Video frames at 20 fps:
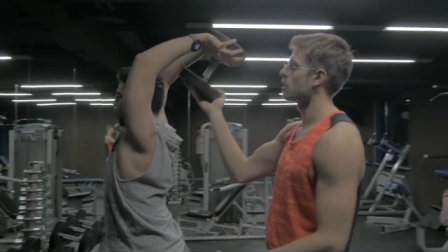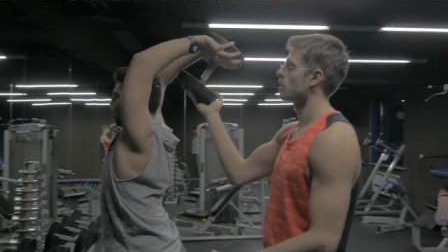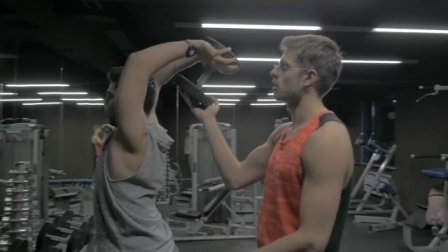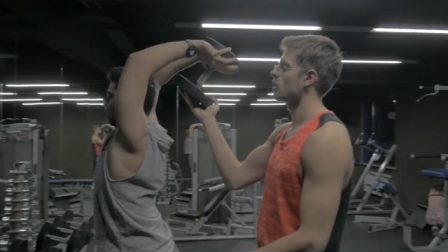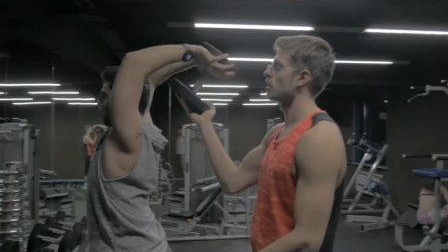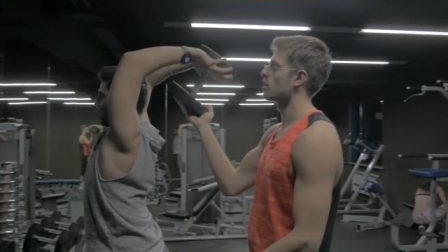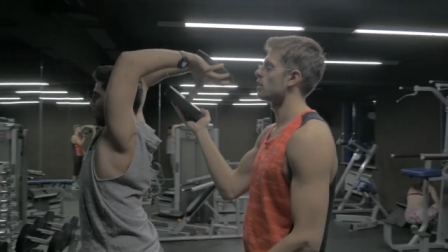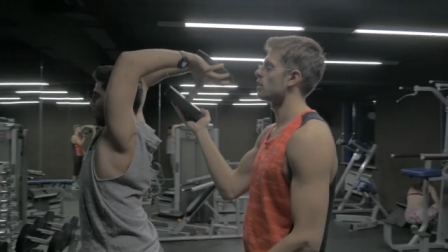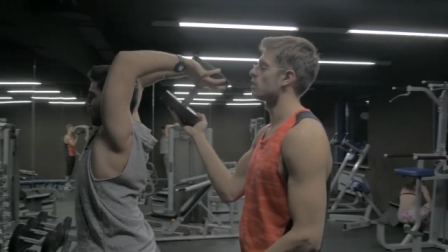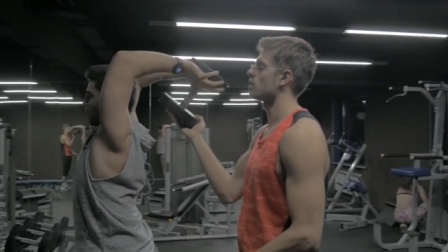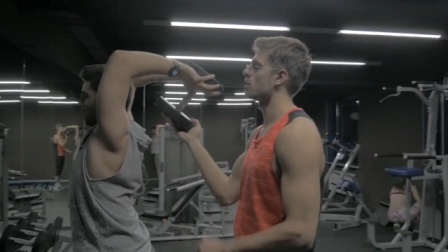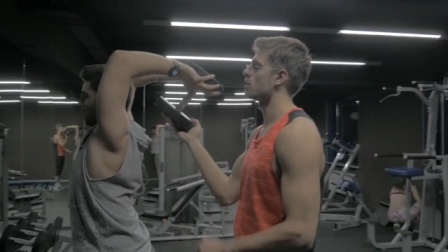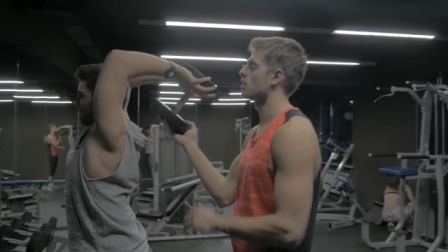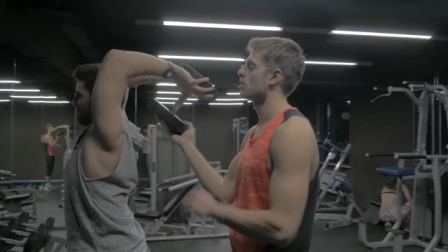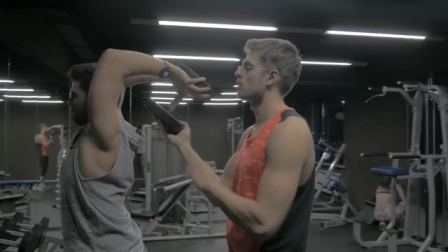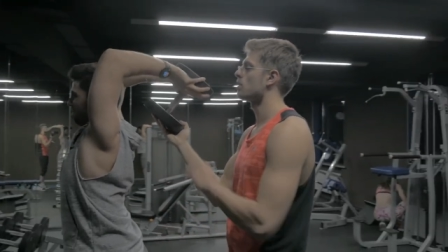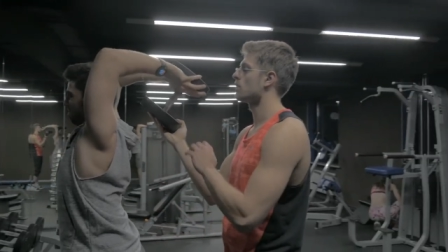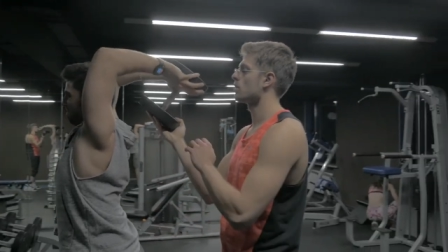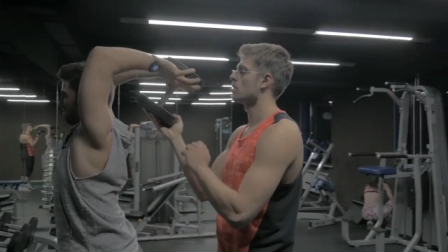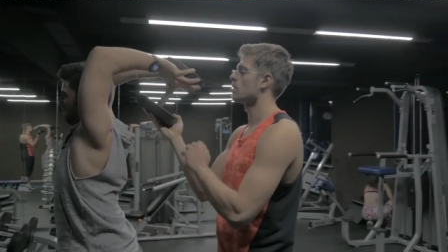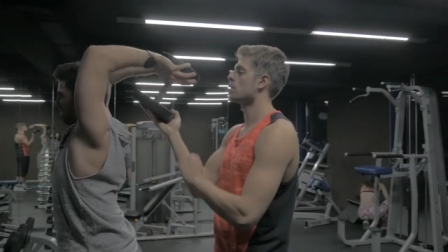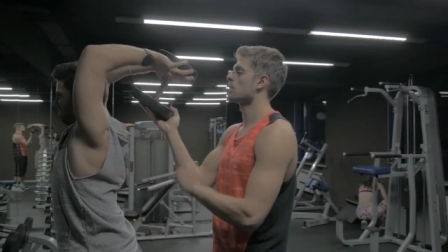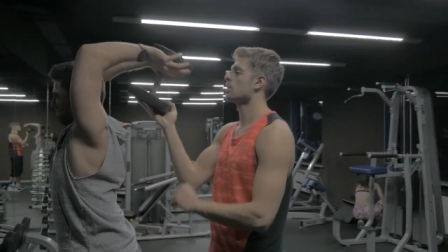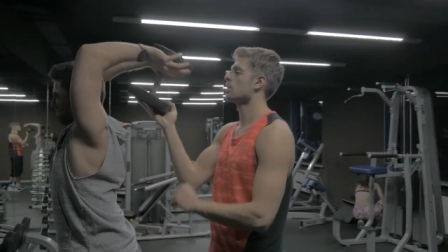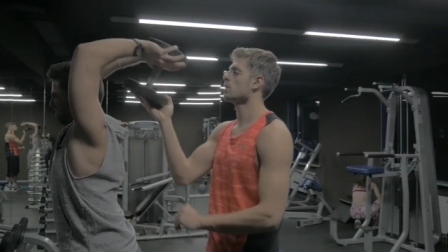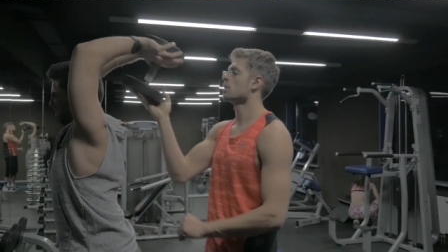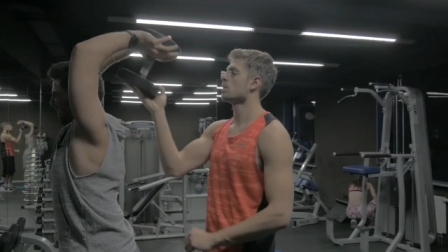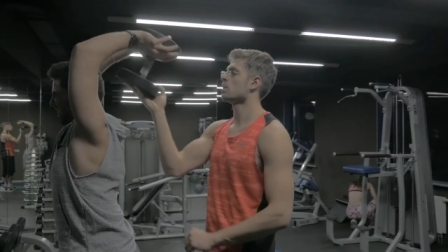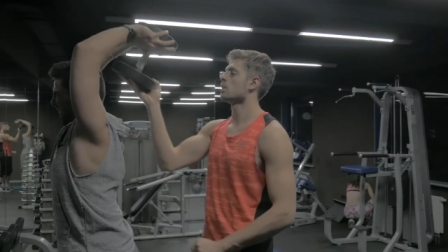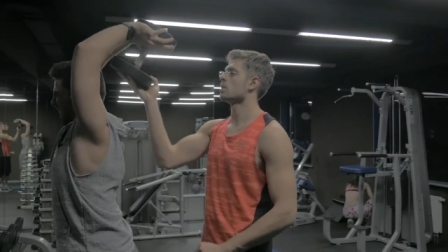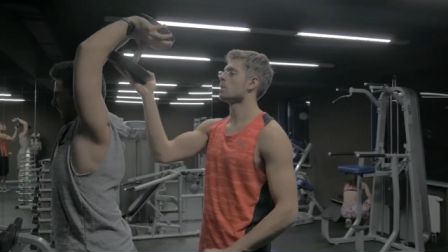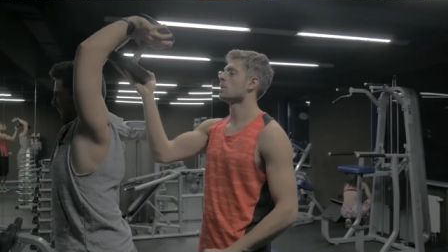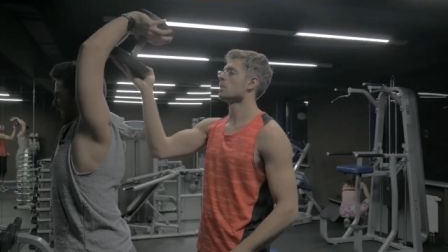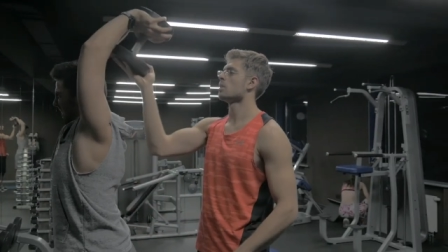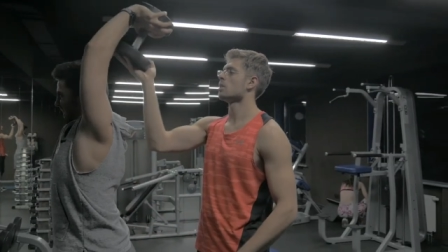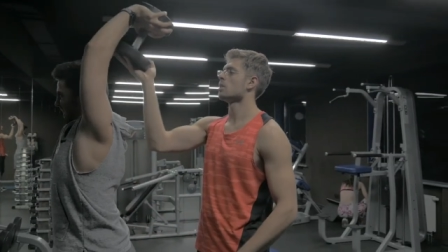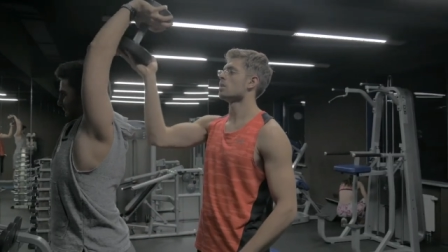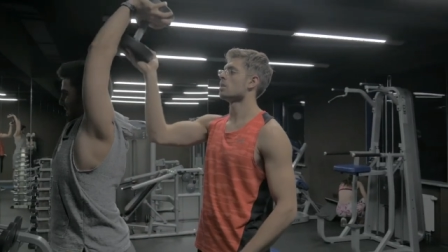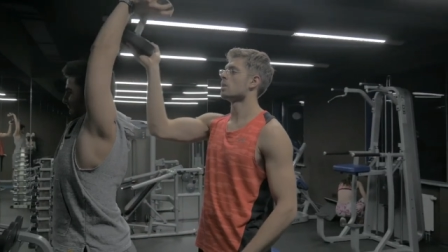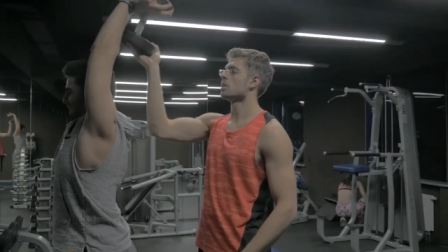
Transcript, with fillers: You can as well venture into personal finance